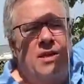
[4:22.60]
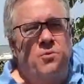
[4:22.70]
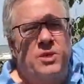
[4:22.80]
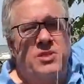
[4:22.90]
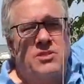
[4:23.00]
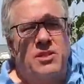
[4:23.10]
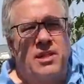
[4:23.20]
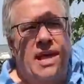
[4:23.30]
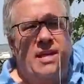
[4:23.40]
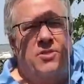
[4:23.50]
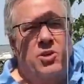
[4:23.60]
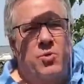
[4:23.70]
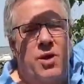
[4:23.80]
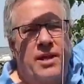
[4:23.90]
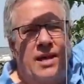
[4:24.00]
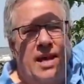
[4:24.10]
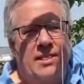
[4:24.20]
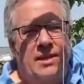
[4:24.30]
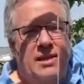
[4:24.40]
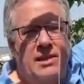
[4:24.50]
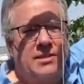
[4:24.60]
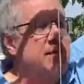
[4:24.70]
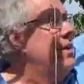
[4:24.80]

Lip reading: which is the length that you want to cut this,